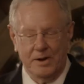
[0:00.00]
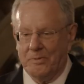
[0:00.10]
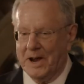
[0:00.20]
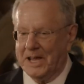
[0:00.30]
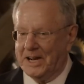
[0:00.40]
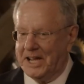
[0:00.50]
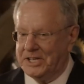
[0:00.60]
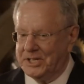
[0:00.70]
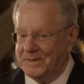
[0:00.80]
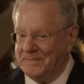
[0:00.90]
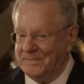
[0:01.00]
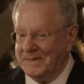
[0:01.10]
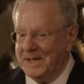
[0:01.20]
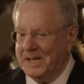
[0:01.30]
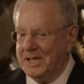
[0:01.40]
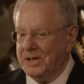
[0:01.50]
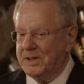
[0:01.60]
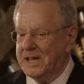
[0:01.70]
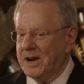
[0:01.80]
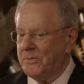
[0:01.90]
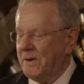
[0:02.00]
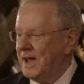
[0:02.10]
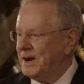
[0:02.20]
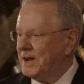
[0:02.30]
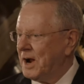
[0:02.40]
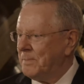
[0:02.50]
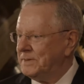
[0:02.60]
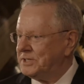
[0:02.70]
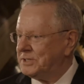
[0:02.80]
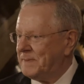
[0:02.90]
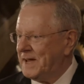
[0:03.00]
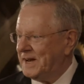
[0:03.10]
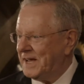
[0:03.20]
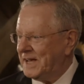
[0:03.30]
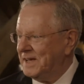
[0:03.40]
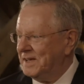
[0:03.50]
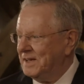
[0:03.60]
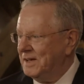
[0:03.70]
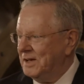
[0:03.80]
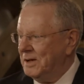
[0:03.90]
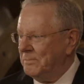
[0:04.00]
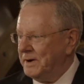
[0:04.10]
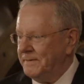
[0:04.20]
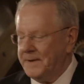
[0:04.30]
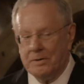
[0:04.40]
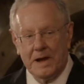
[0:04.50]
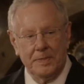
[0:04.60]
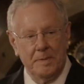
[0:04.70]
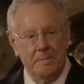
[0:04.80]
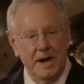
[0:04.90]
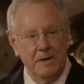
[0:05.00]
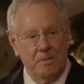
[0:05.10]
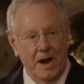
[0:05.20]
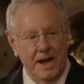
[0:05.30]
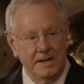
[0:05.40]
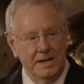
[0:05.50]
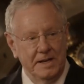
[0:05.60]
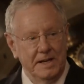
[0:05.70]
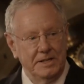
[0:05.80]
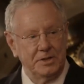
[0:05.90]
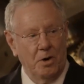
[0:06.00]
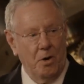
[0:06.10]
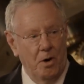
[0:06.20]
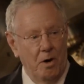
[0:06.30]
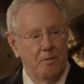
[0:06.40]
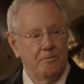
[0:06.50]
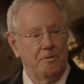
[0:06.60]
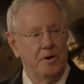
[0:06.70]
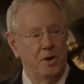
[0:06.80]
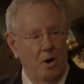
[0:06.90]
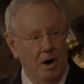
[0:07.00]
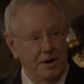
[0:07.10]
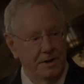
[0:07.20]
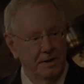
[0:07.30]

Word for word: on regulation. You can get it right on government spending. But if you don't get the money right, it's all for naught.